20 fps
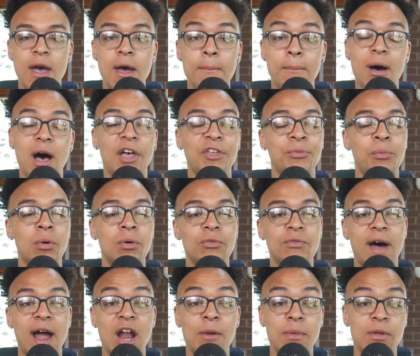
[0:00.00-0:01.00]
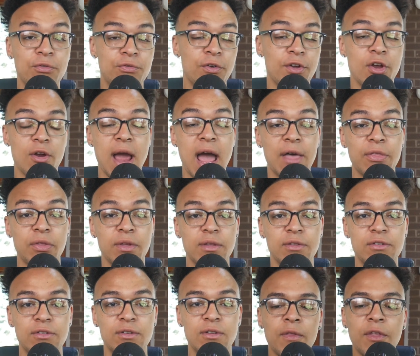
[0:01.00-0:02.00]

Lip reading: possible environment for your athletes.